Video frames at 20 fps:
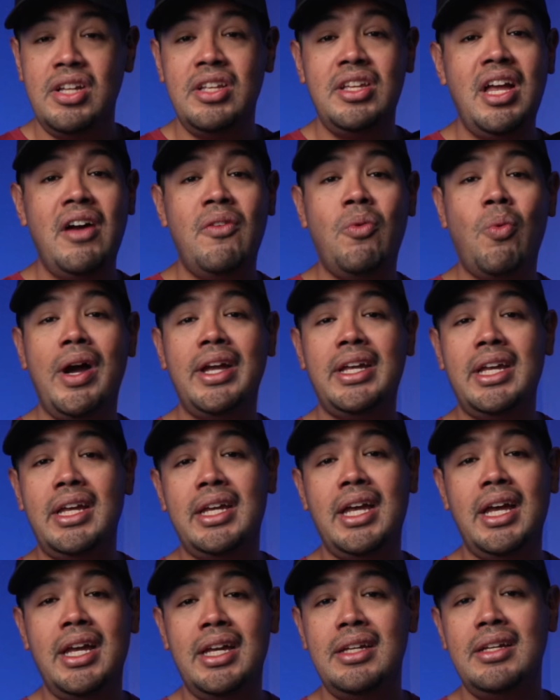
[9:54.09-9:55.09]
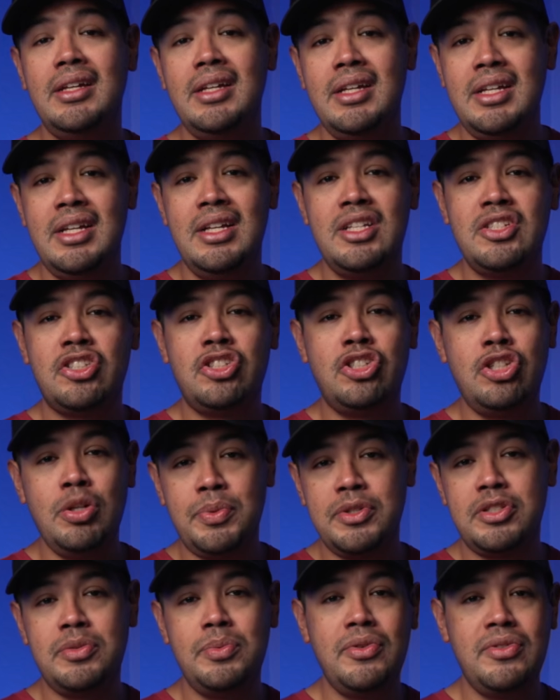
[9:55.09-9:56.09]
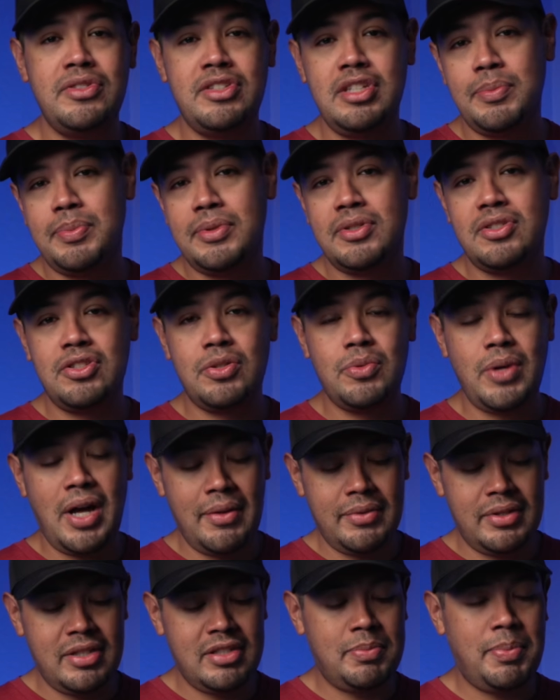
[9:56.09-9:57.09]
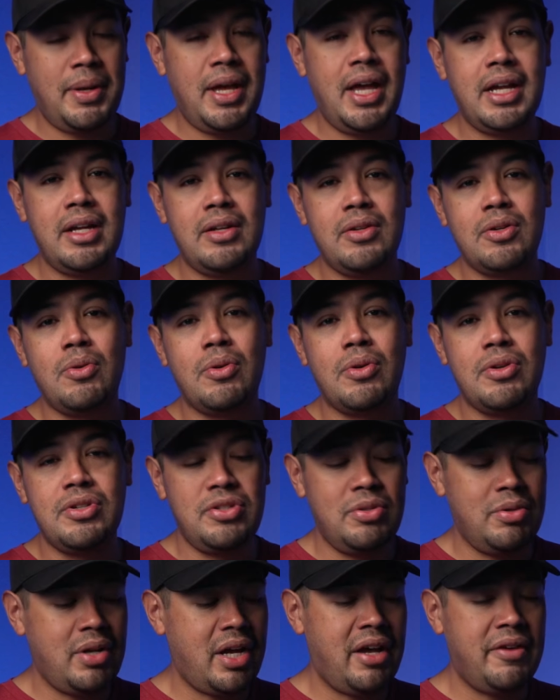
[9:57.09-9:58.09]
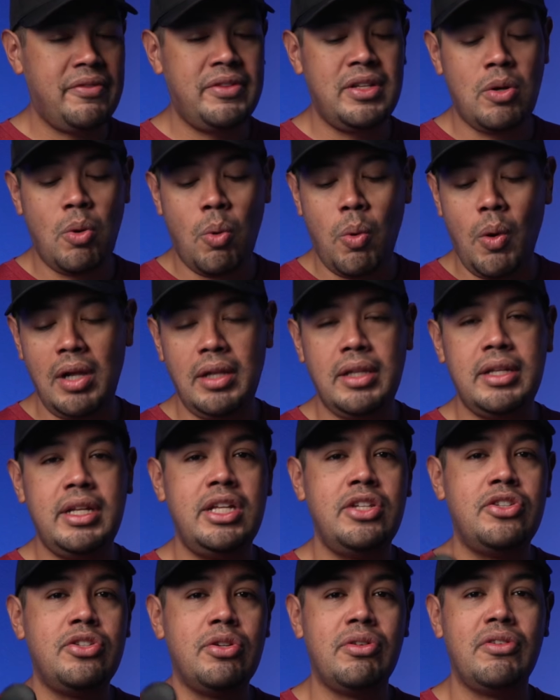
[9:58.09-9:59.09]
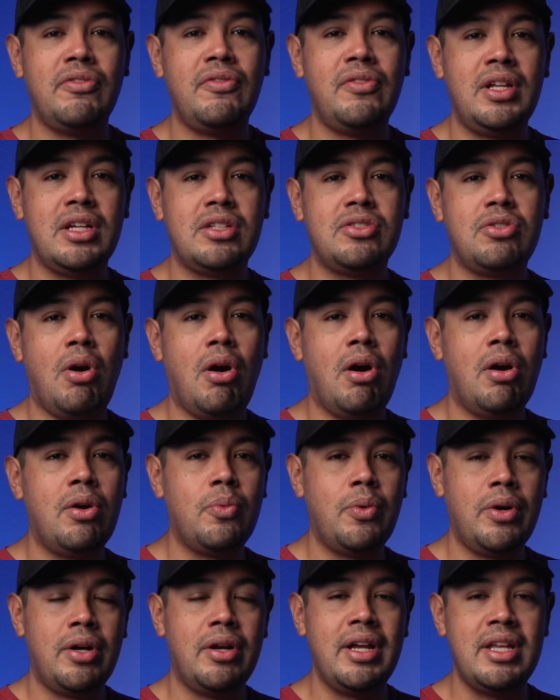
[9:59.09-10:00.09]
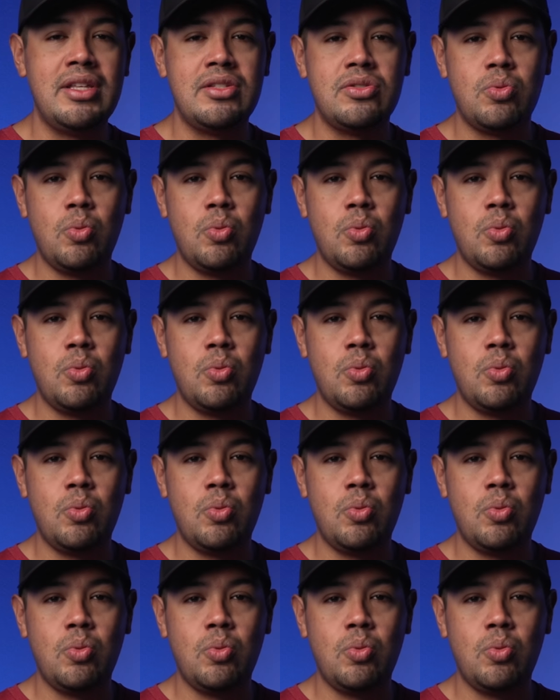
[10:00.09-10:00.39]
You have YKK, super smooth zippers throughout this bag, and of course you have the quality Duraflex hardware as